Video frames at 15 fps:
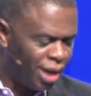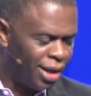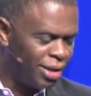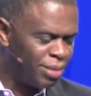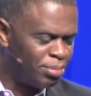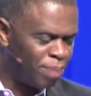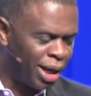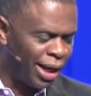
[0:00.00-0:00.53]

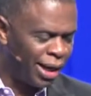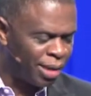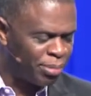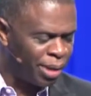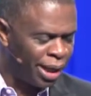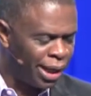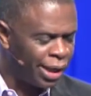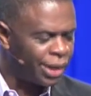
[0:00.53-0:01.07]
my air,
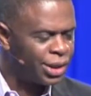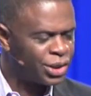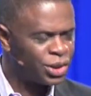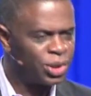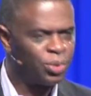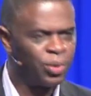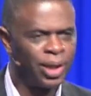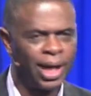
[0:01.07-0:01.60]
my air
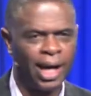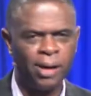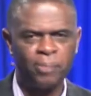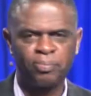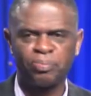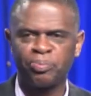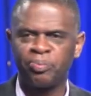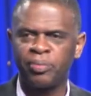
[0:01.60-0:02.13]
conditioning went out
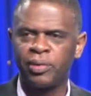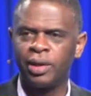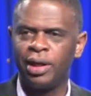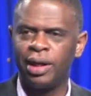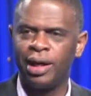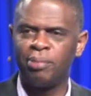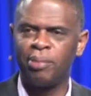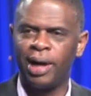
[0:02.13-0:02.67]

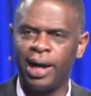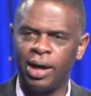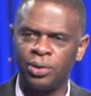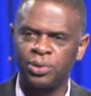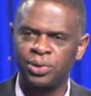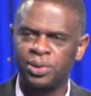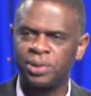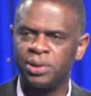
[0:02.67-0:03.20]
at my
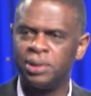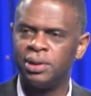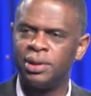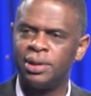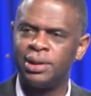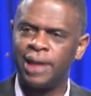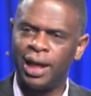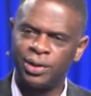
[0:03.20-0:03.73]
house
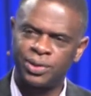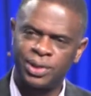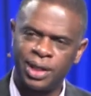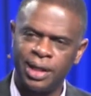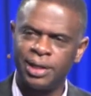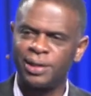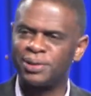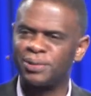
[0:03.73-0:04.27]

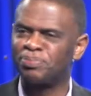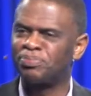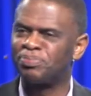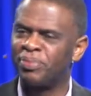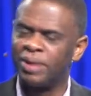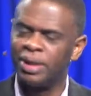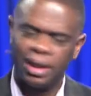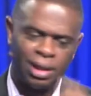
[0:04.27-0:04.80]
downstairs.
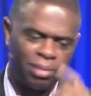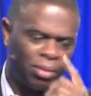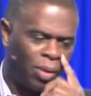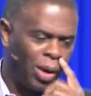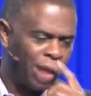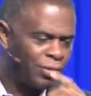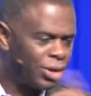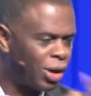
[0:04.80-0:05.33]
My
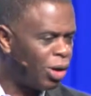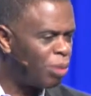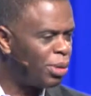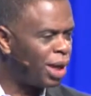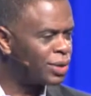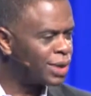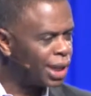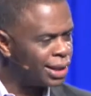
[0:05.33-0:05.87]
wife called me.
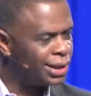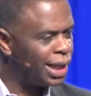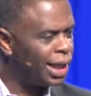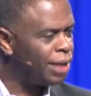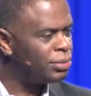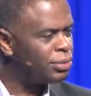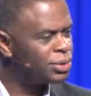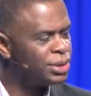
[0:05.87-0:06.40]
I was out of
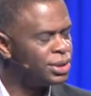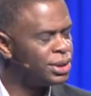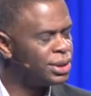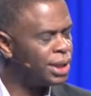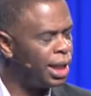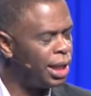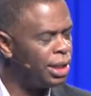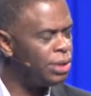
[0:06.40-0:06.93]
town. She
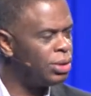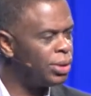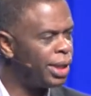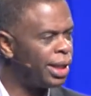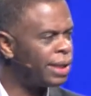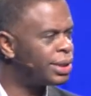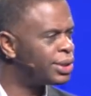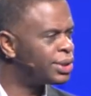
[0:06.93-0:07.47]
said, "Hey, you know the air
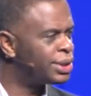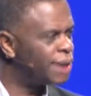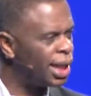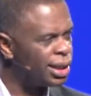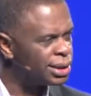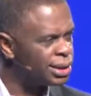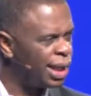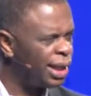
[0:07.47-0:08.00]
conditioning's out."
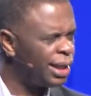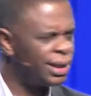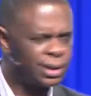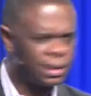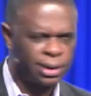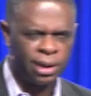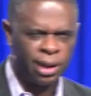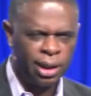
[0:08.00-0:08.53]
I said, "Air
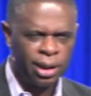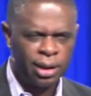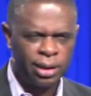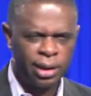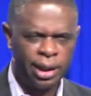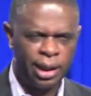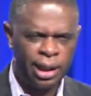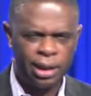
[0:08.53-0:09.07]
conditioning?
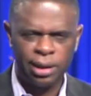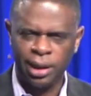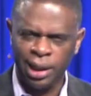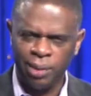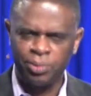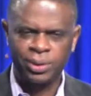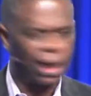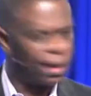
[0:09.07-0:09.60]
The heat,
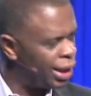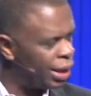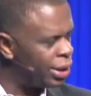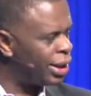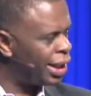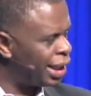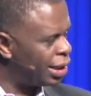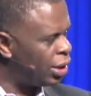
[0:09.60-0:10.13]
heat was out. Now,
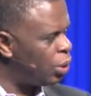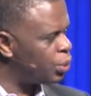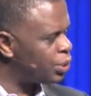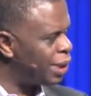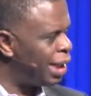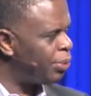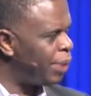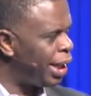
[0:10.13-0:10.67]
cold
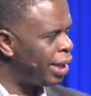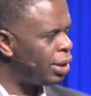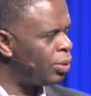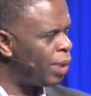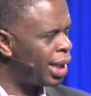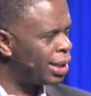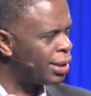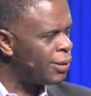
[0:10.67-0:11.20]
snap we had a little
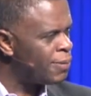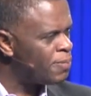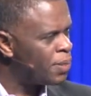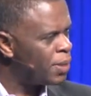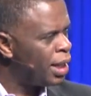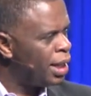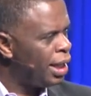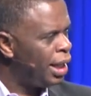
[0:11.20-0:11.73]
while ago.
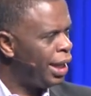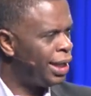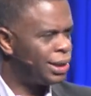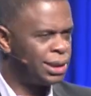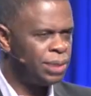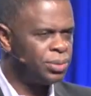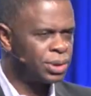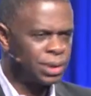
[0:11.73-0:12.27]
And
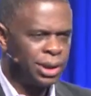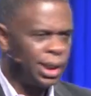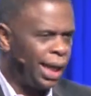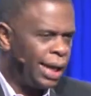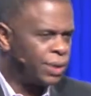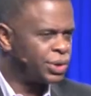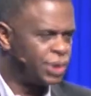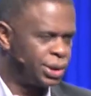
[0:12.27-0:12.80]
she was in the
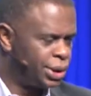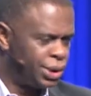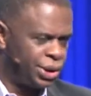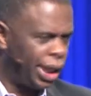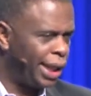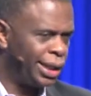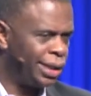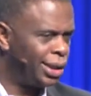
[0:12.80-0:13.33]
house
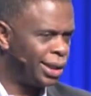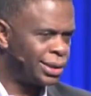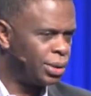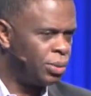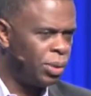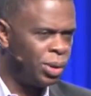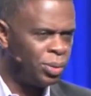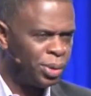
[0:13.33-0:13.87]
shaking. I
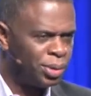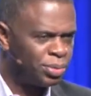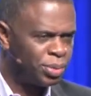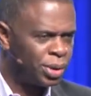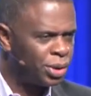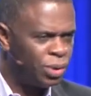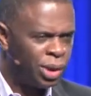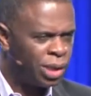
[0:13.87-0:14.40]
said, well, well,
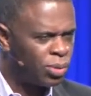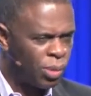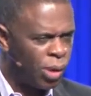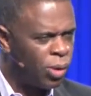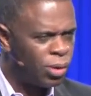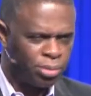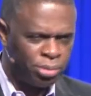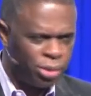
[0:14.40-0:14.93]
well you're hitting
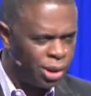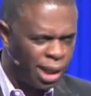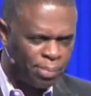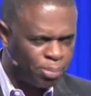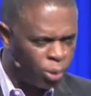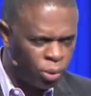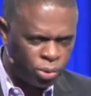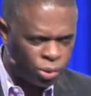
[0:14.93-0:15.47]
wrong. You're
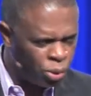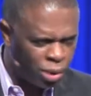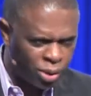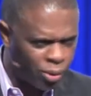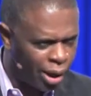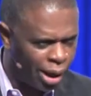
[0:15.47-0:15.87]
not doing it right,